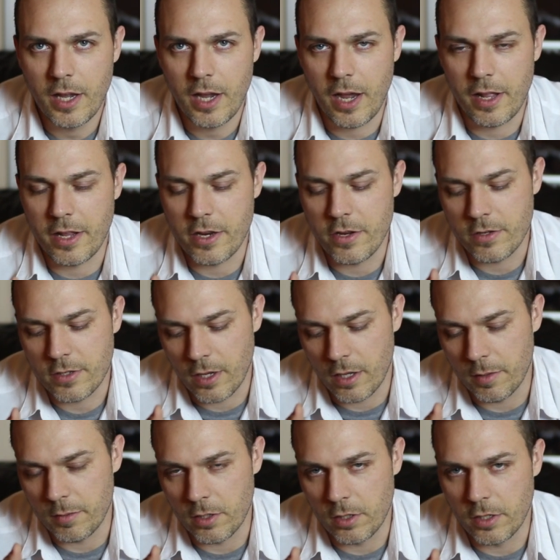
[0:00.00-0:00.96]
And then you tell
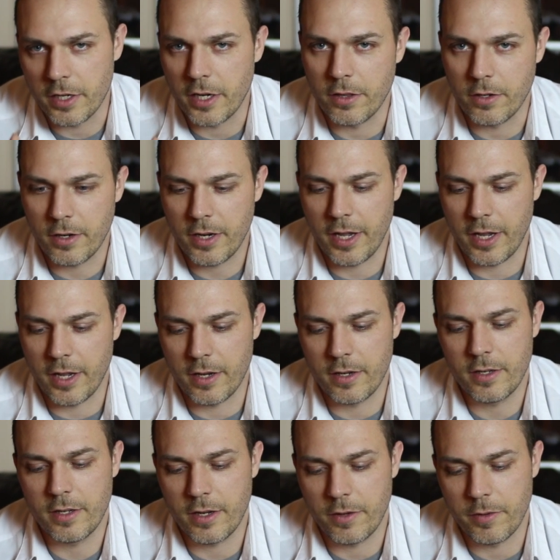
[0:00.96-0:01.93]
them to look in their
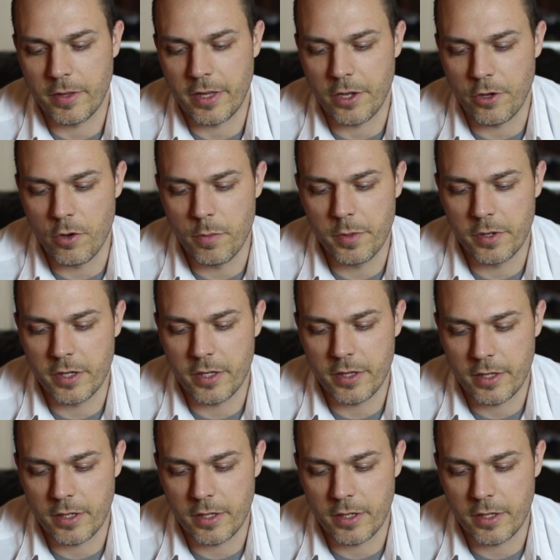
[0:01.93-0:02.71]
hand, and when they open it,